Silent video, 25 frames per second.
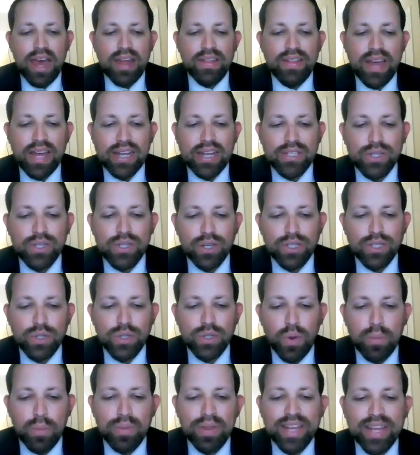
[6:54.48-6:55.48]
And that's
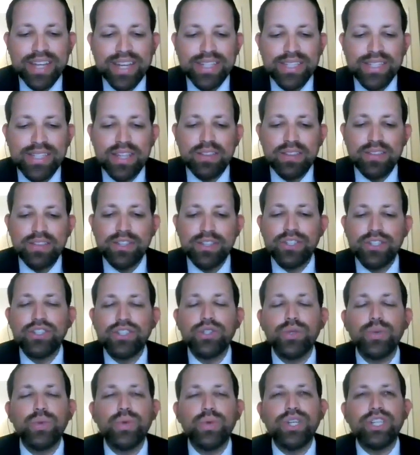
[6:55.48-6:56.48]
also a place that the
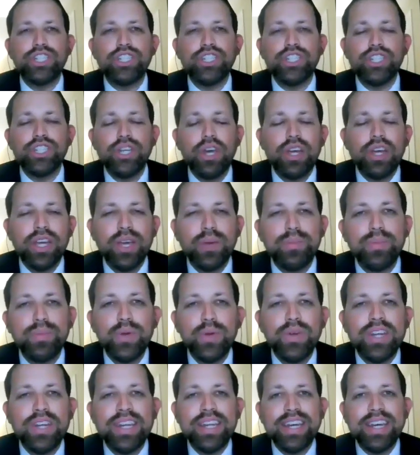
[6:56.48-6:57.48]
Jewish
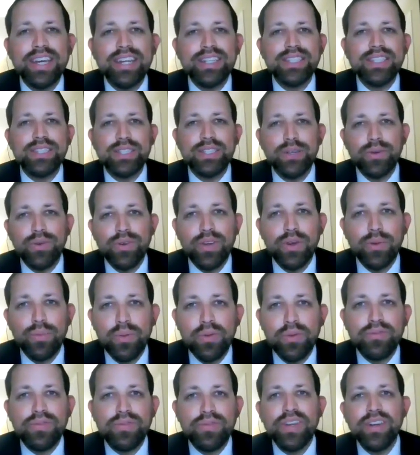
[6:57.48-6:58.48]
community in Syria
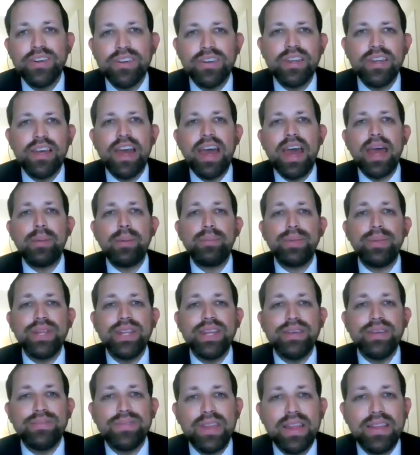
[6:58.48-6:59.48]
revered and
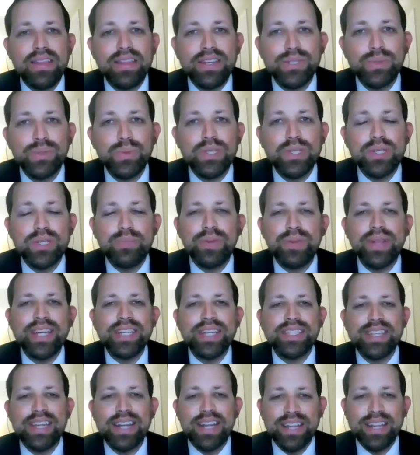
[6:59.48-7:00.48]
believed that this was the
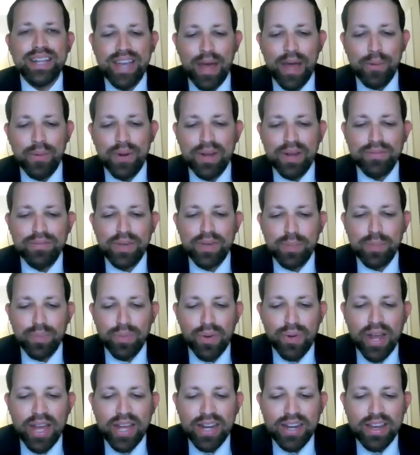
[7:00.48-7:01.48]
place that Eliyahu Hanavi
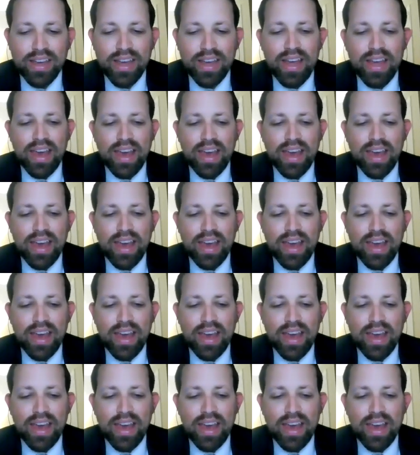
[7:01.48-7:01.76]
prayed.